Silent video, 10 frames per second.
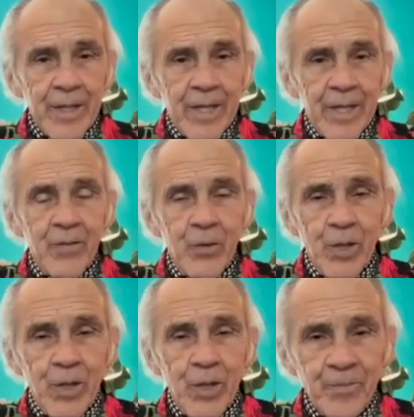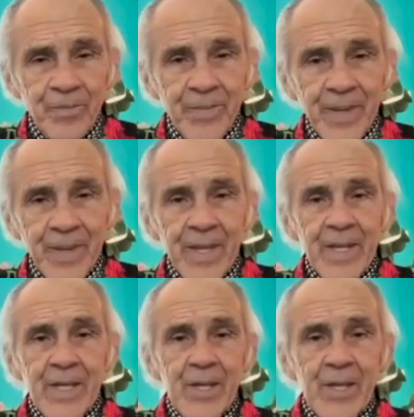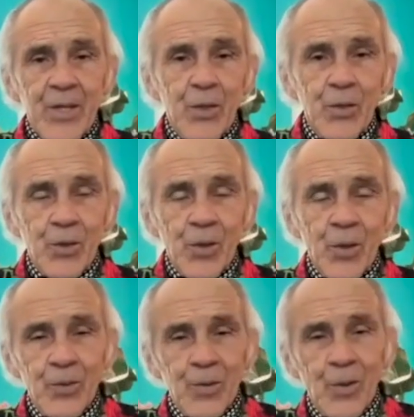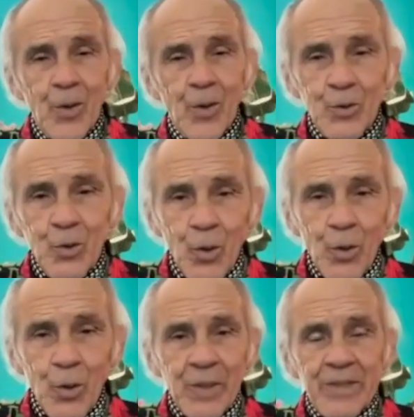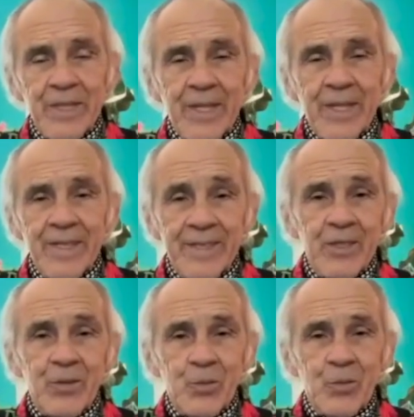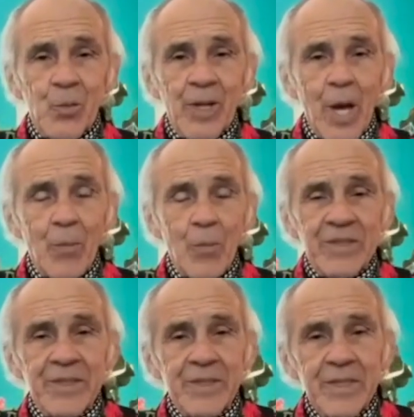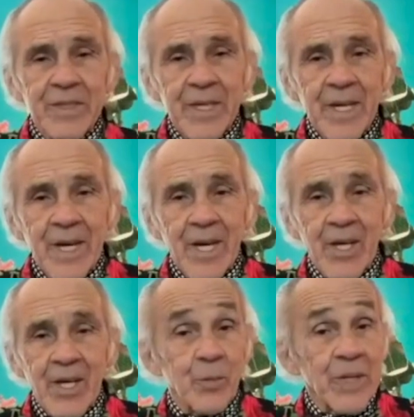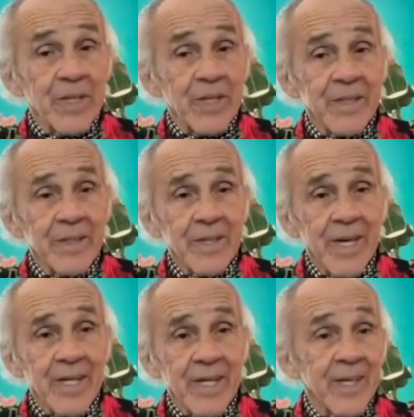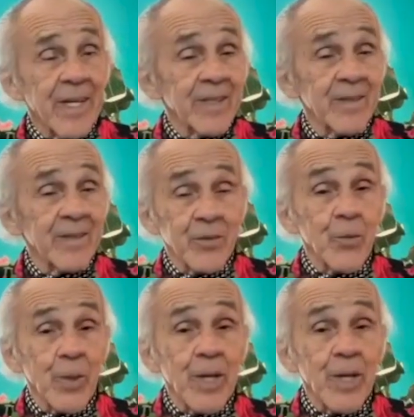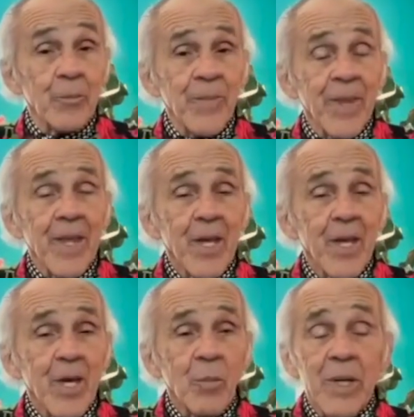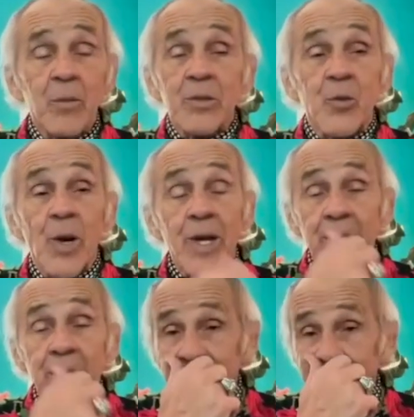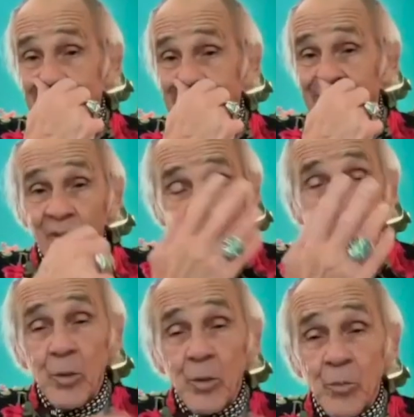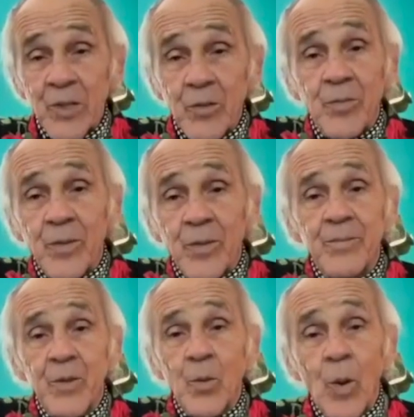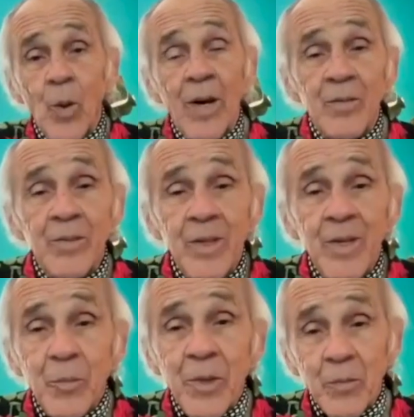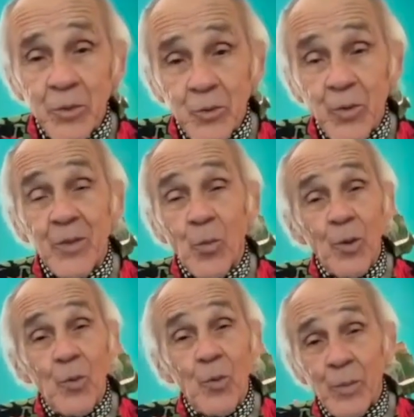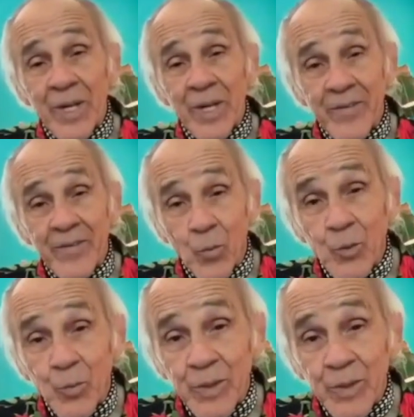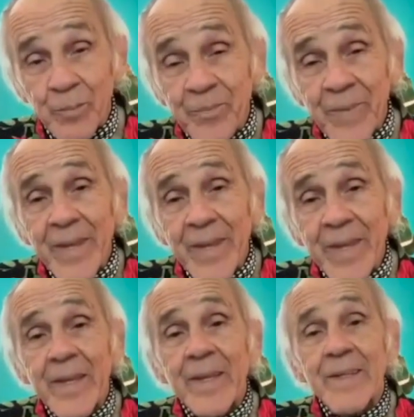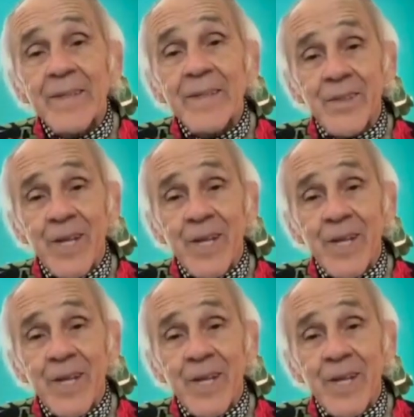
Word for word: give you the the the whole story, because it kind of tells what happens uh, to me and and through him. But it was great. I know Emilio for for a while, but it was great to work with him. I had never worked with him, so